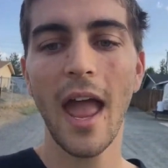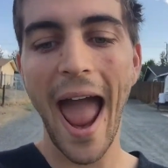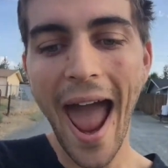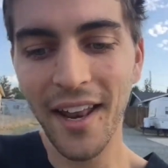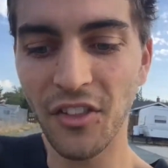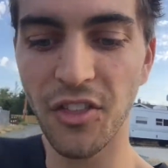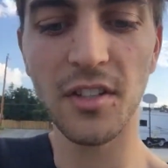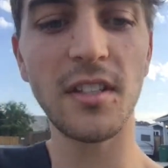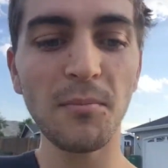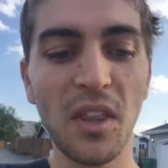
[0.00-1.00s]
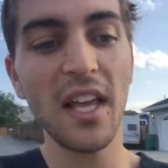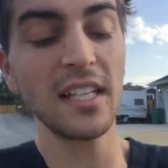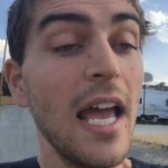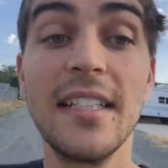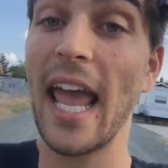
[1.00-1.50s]
add some things,
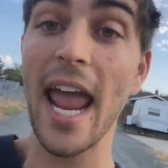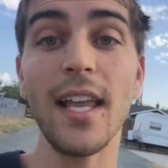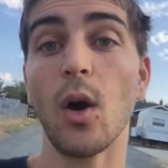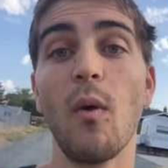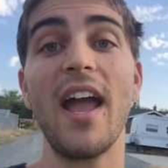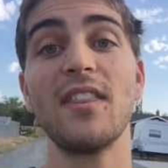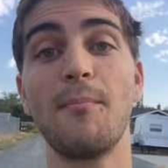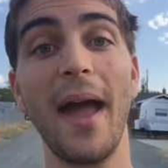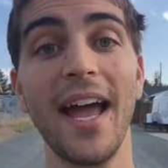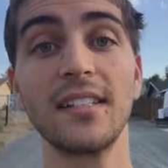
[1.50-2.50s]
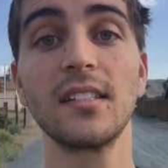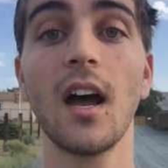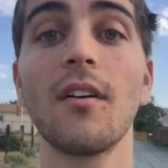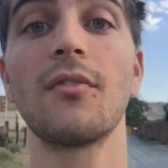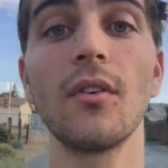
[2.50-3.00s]
take away the bad
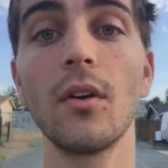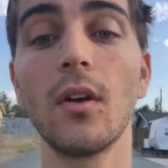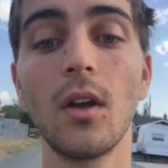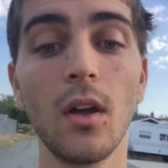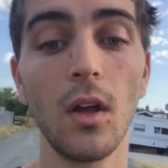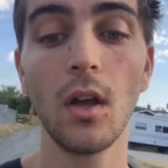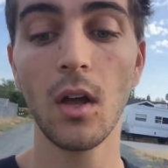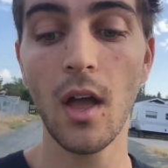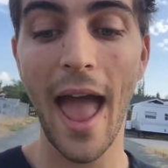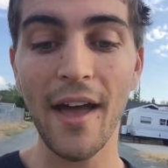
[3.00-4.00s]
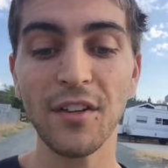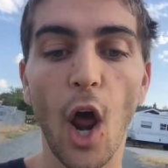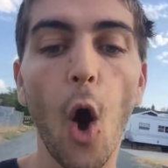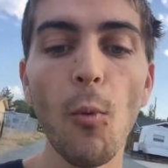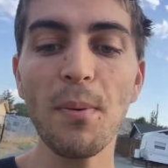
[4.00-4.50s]
stuff, have an
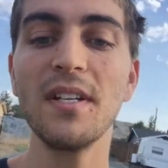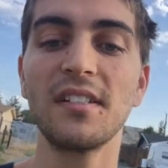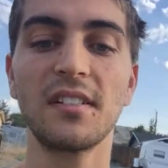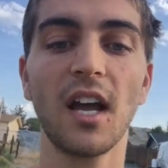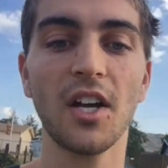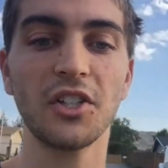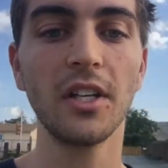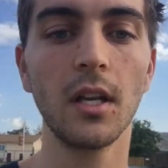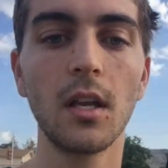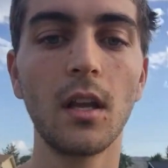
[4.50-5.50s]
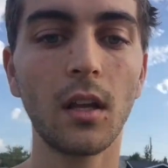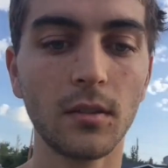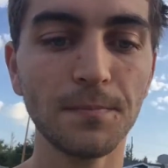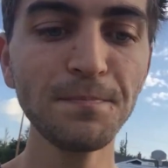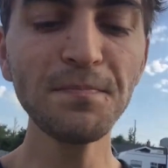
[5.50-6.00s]
open discussion,
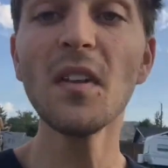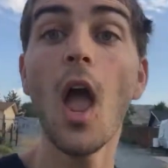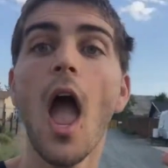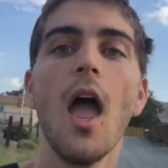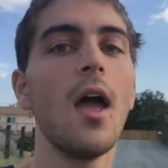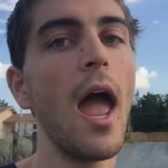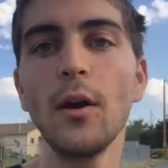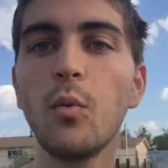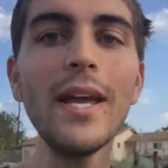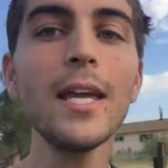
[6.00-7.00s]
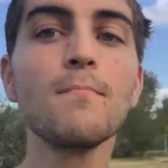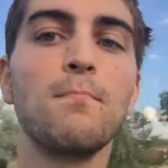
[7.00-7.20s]
and we can